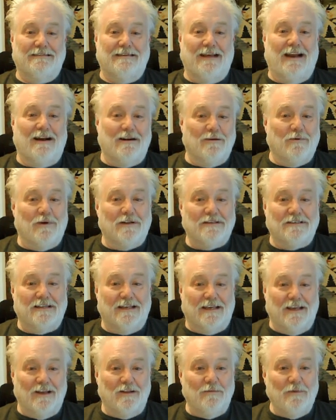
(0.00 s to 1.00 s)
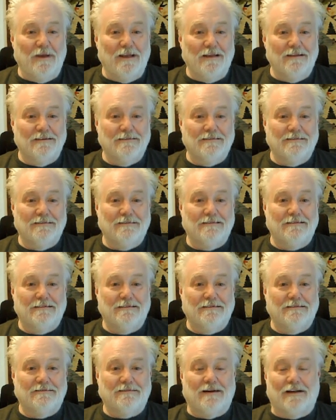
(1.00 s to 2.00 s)
Herod wants to kill me?
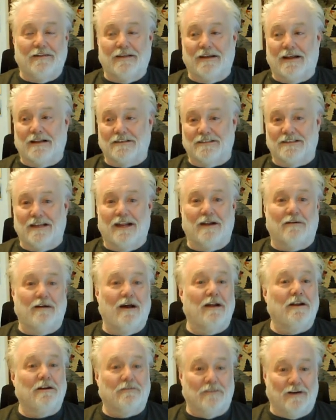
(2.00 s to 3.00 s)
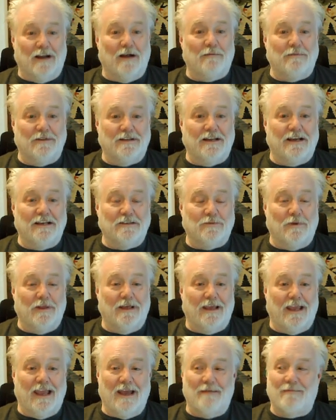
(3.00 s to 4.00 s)
Well, then I'll stay around here for a couple of days while
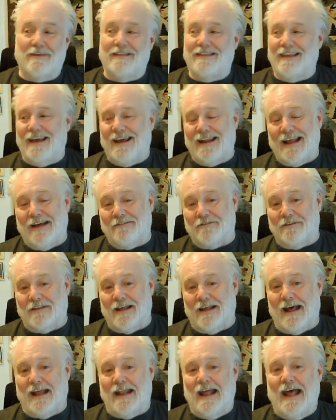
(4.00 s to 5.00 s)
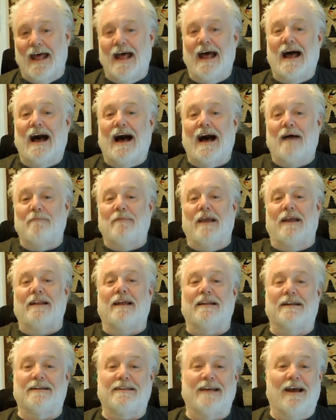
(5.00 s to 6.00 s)
he can. But then after that, I'm getting
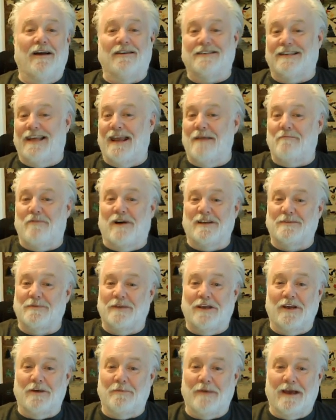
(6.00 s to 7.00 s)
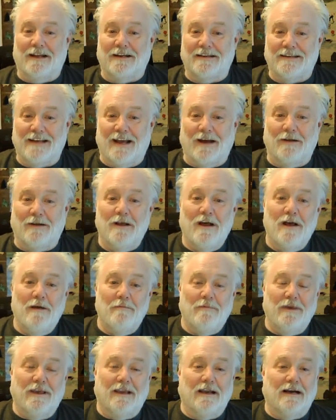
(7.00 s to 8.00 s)
out of town because he can't possibly kill me out of town
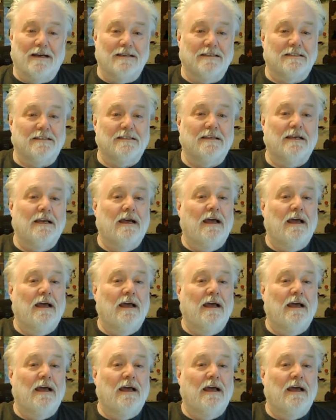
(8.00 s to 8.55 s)
because